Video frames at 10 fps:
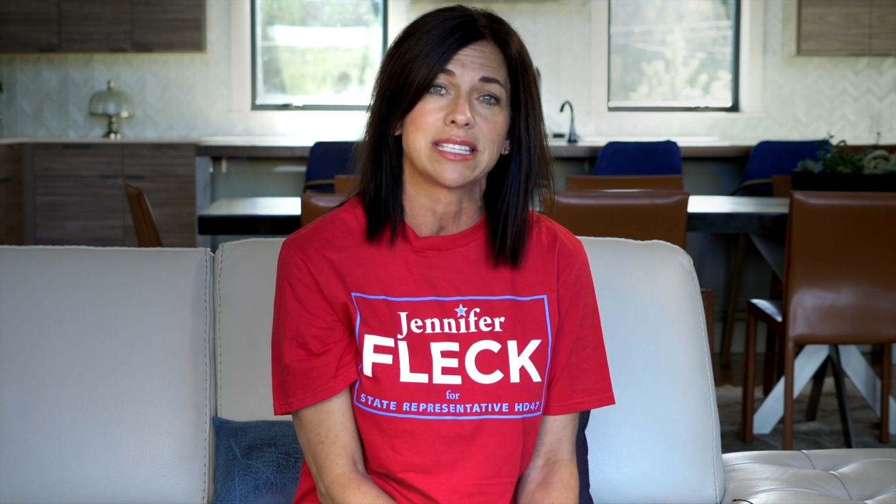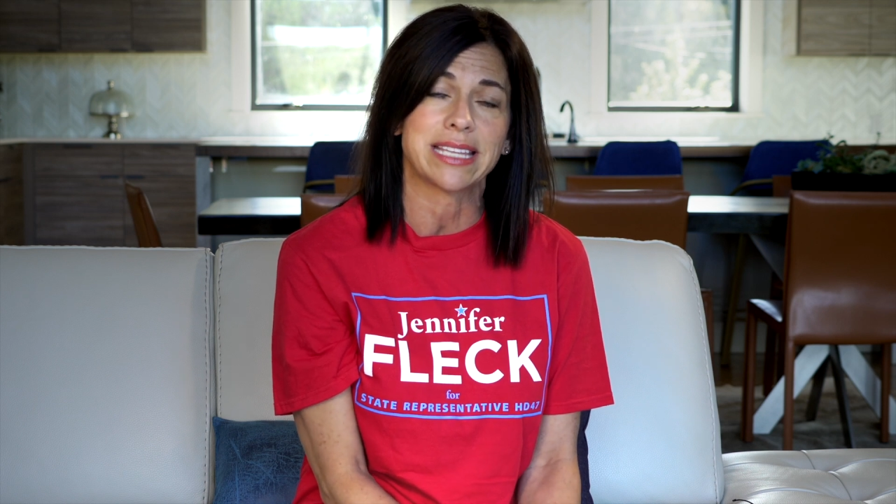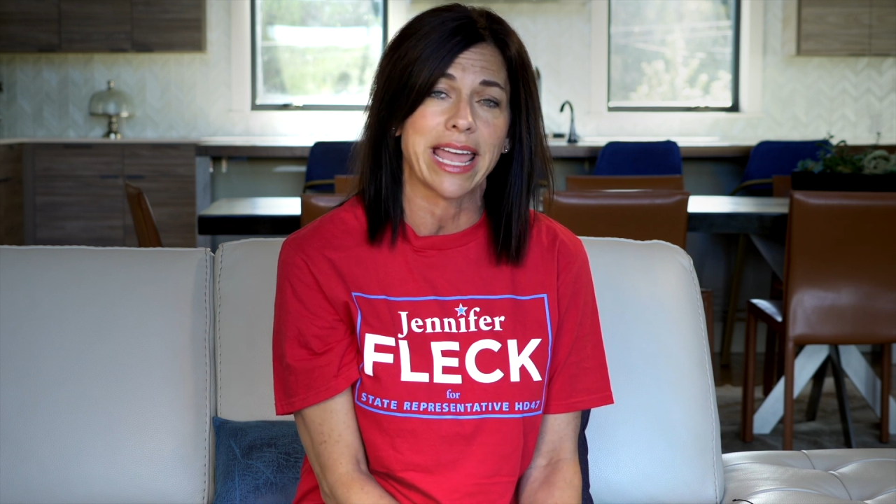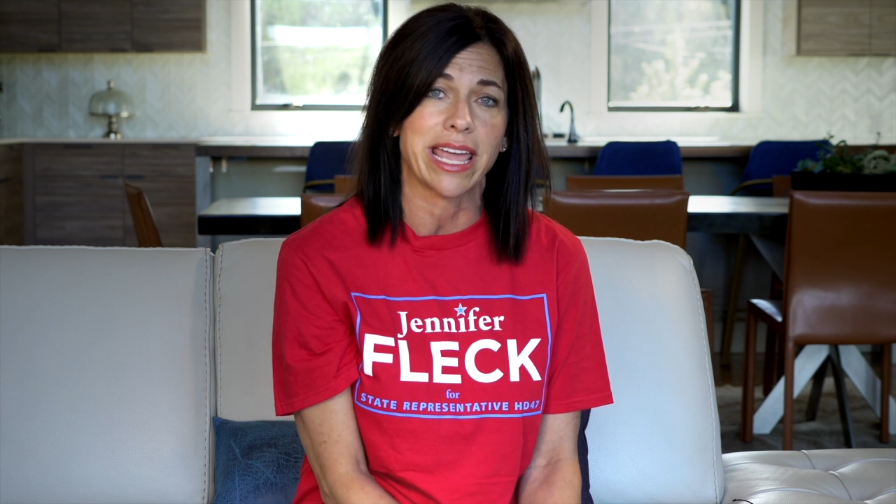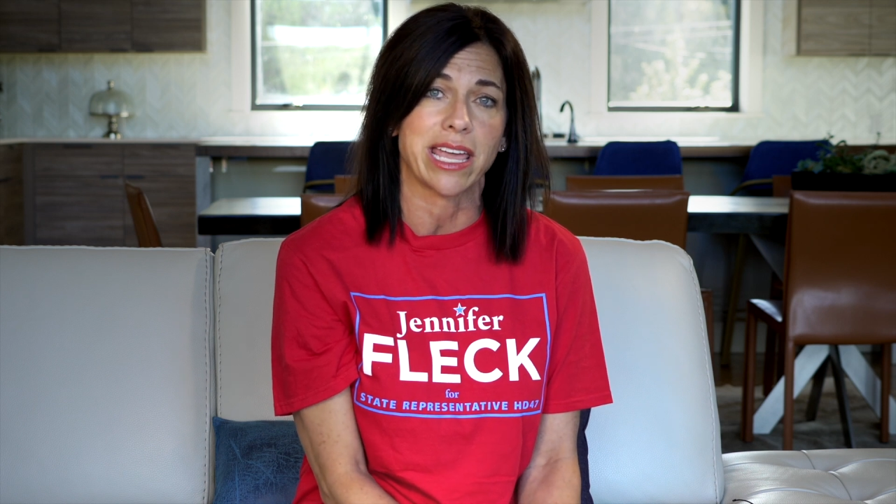
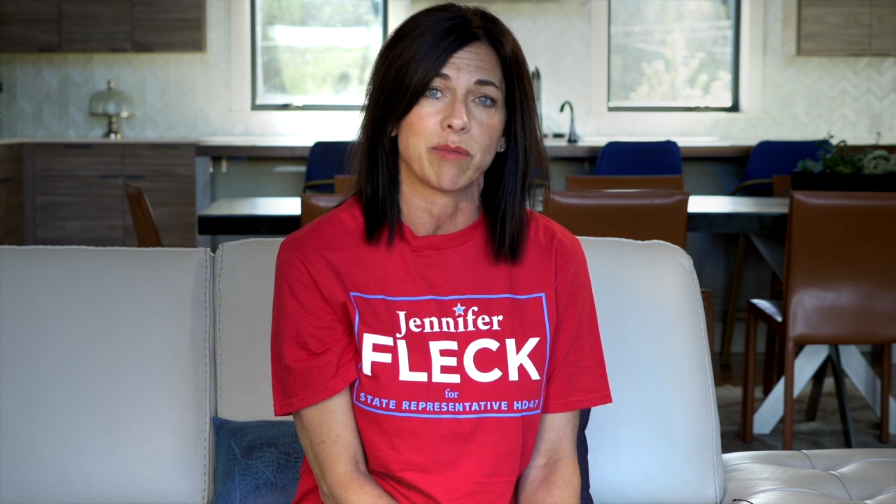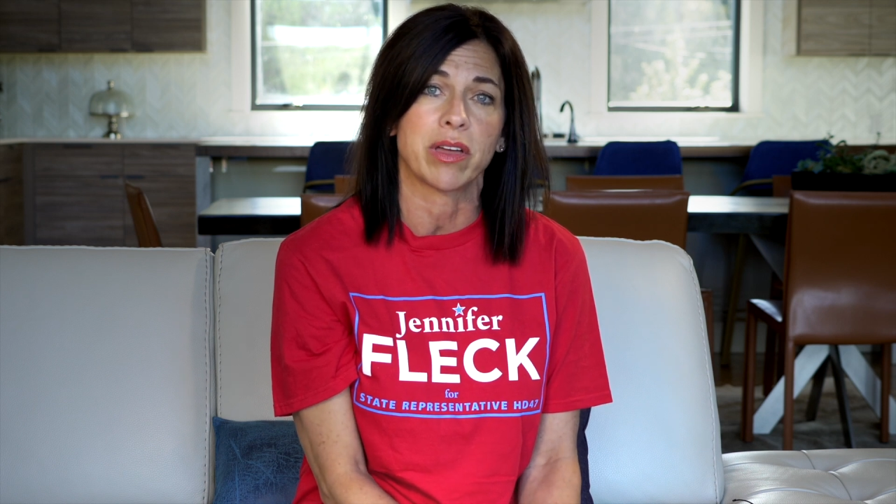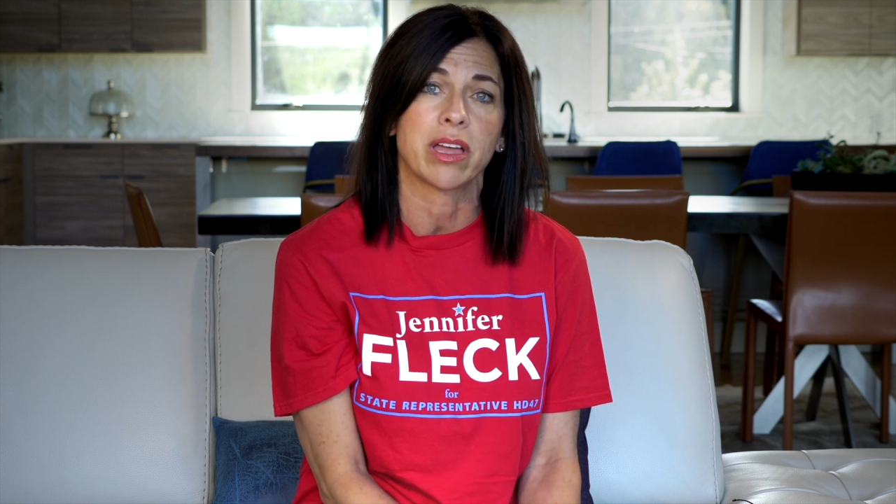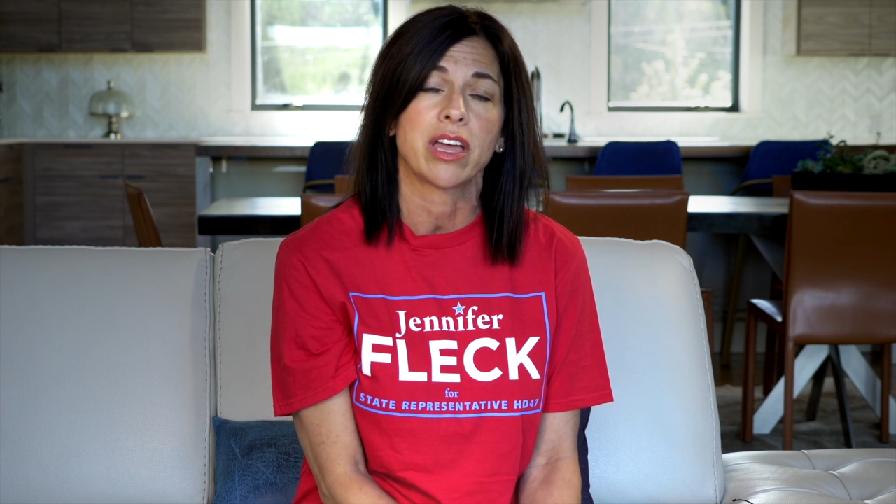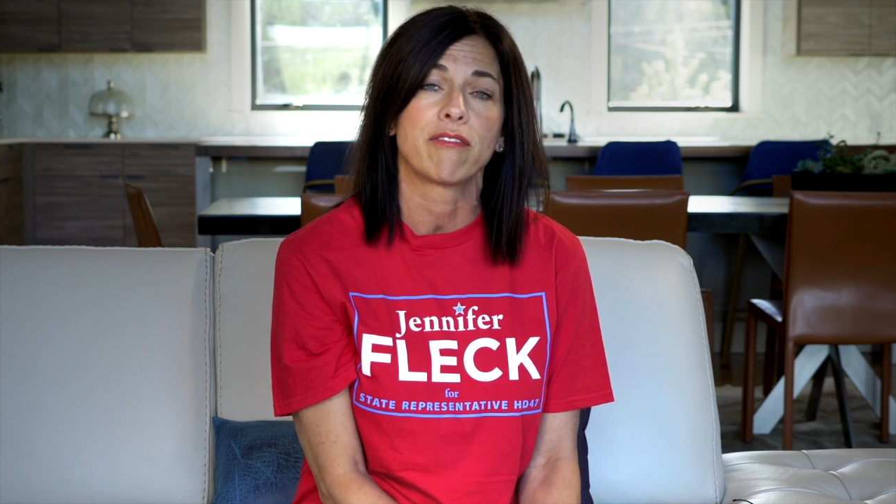same
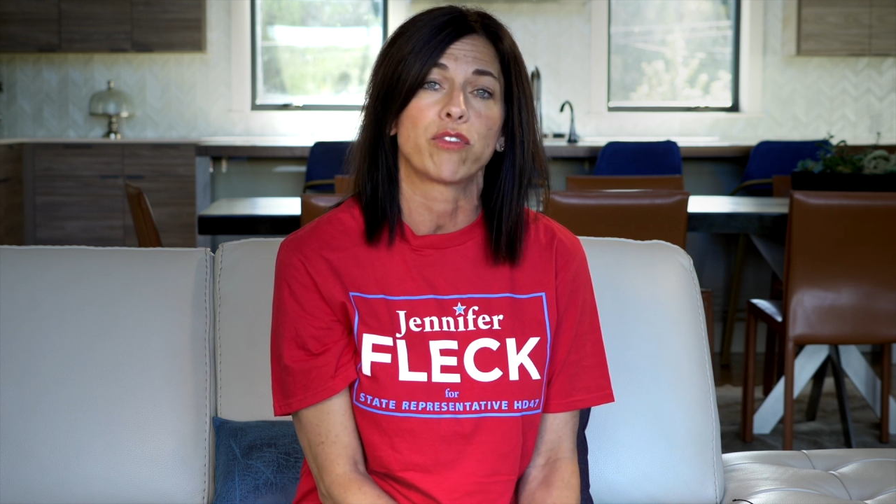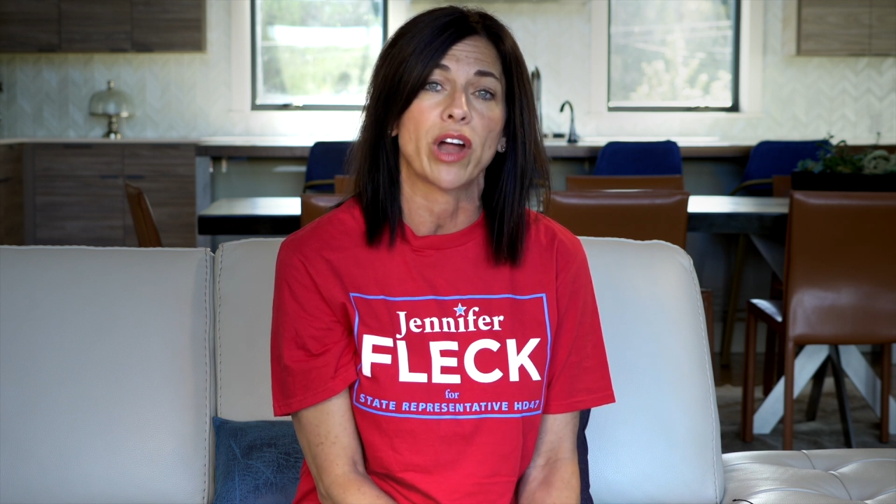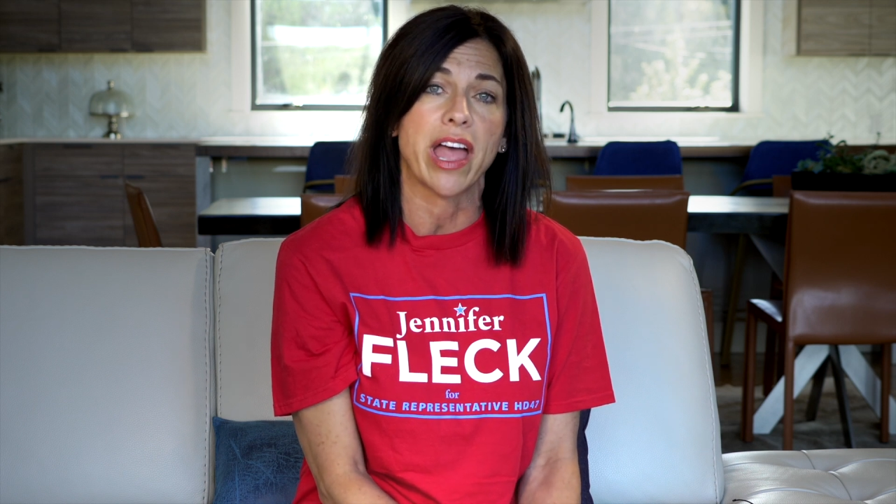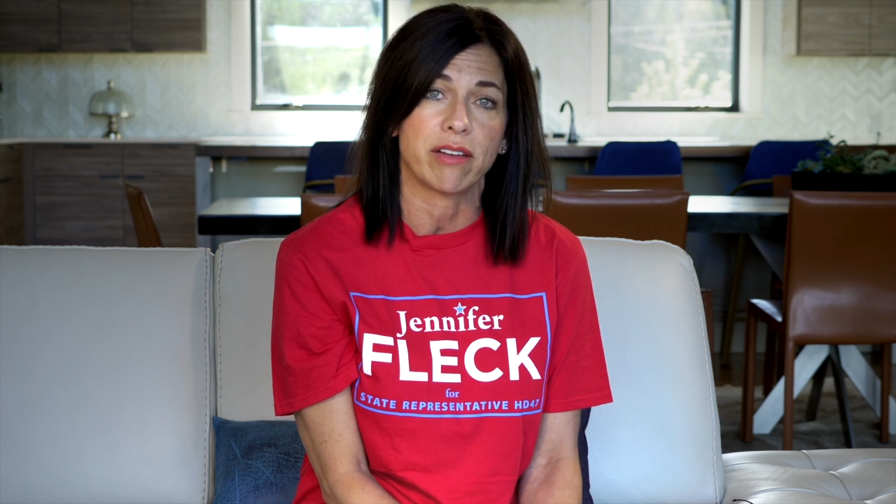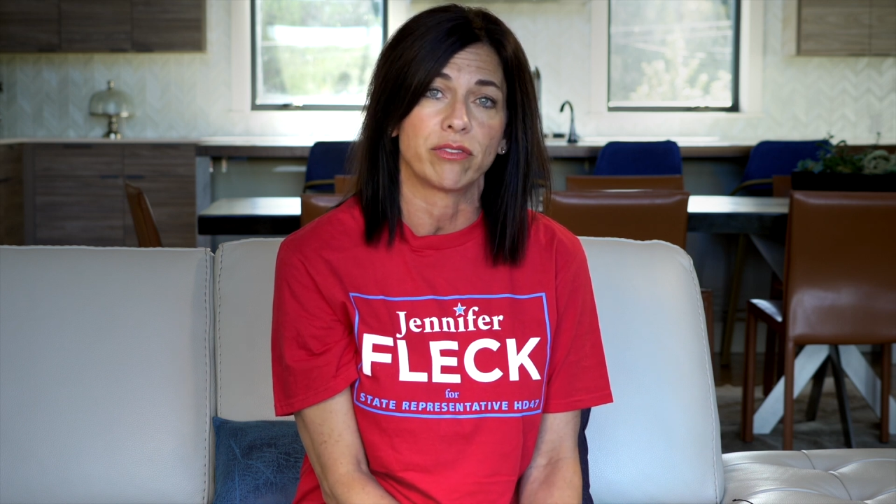
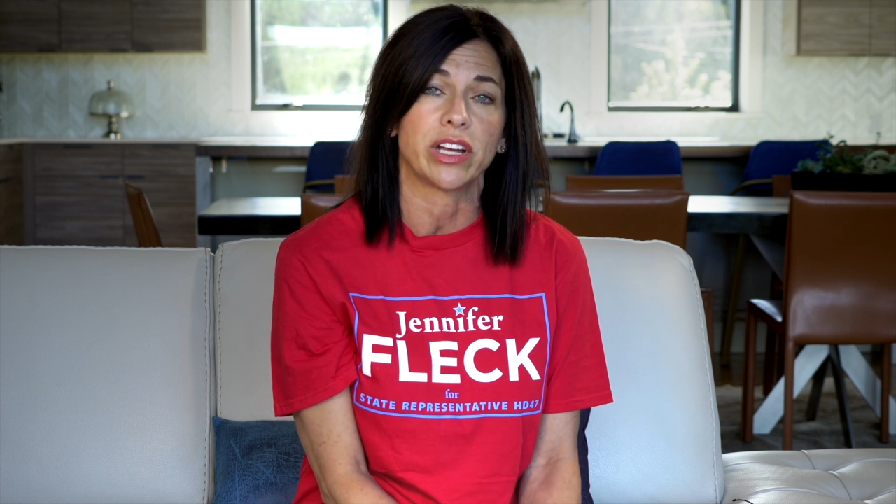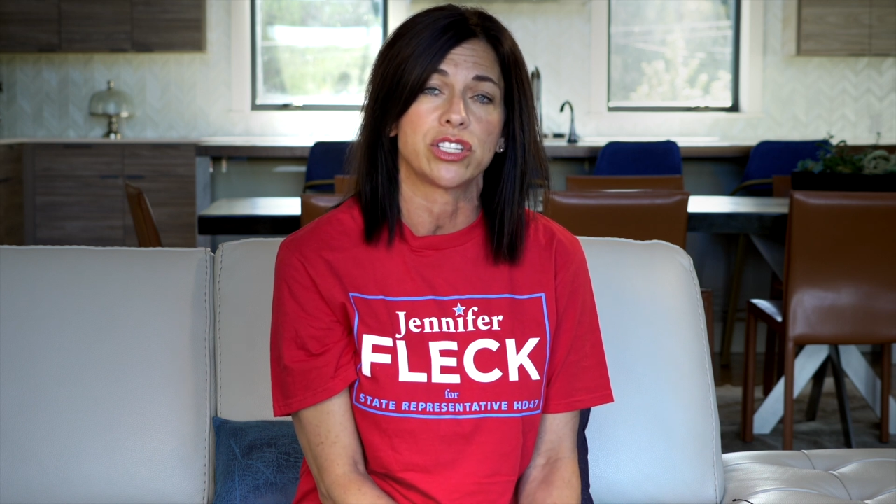for every